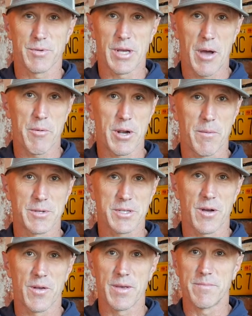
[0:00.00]
I would almost
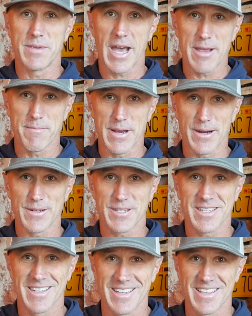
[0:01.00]
call them
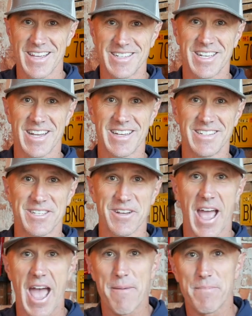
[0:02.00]
nightmares. They tend to
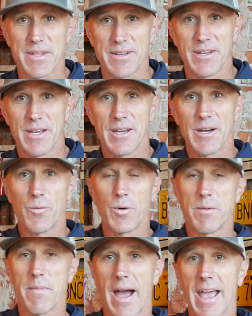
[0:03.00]
happen
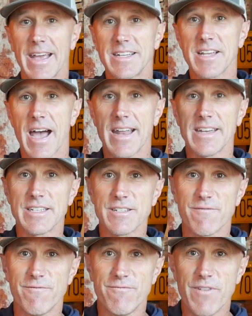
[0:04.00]
when my anxiety
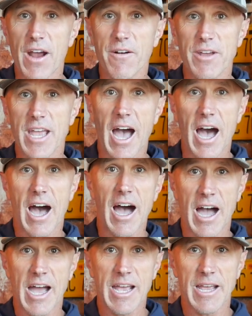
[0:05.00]
is very
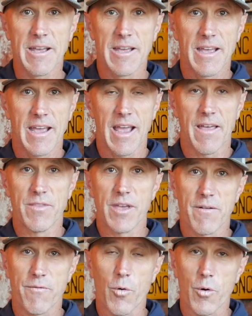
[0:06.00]
high, and
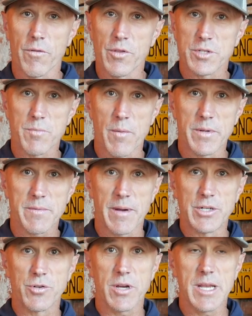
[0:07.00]
therefore in those moments
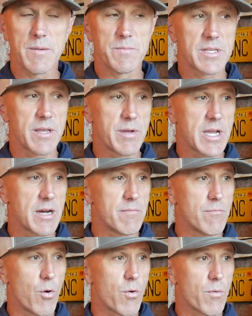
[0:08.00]
my dreams, they become
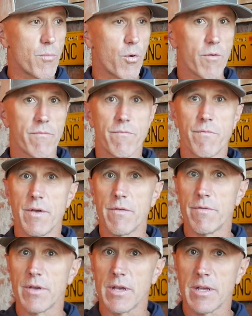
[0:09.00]
more and more
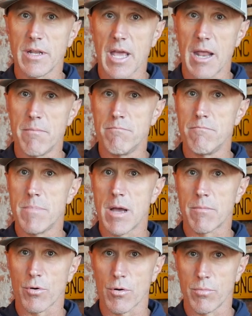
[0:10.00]
vivid and
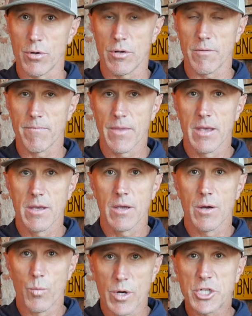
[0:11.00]
memorable,
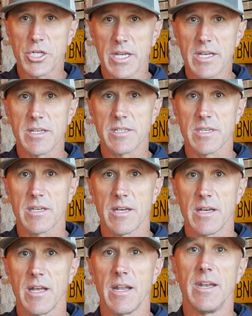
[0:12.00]
which is
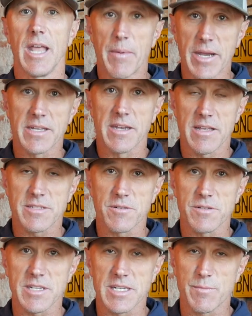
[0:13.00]

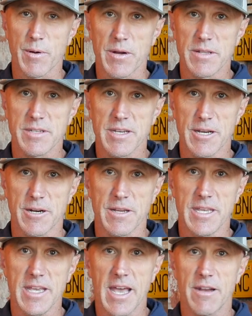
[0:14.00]
Nebuchadnezzar's experience here.
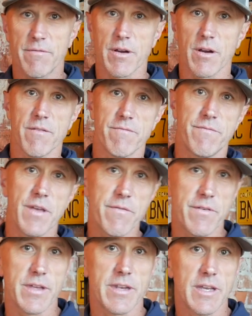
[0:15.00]
He had a very
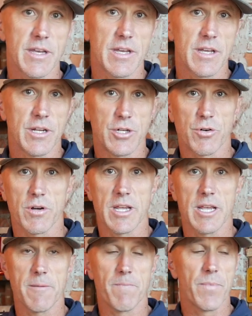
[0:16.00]
vivid
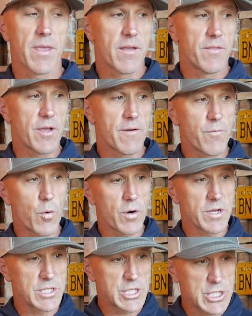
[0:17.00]
dream, therefore
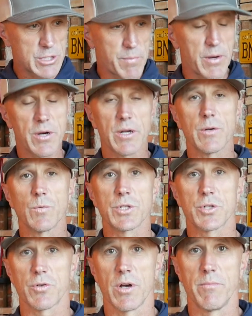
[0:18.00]
his spirit
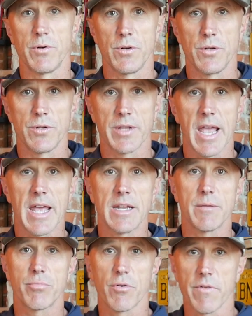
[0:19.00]
was troubled, and
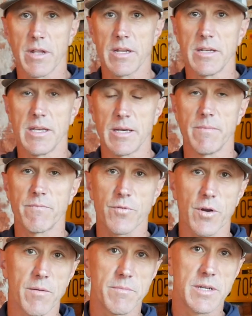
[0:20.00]
it prevented him
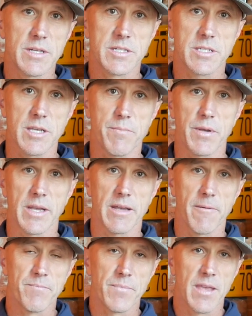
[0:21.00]
from sleeping.
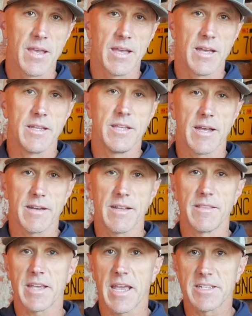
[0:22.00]
Yet,
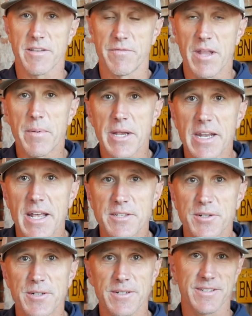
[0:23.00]
in the case of
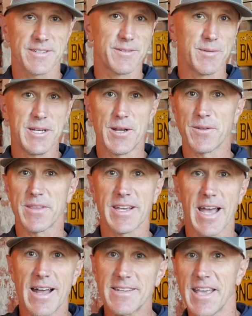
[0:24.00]
Nebuchadnezzar, we know that
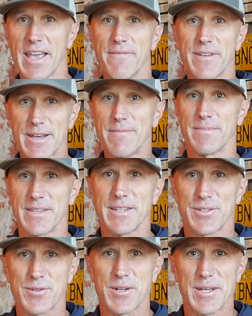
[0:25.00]
God gave him
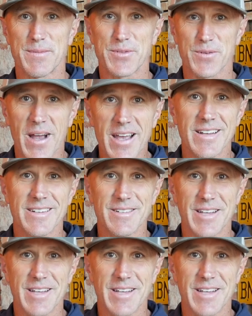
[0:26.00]
these dreams, right?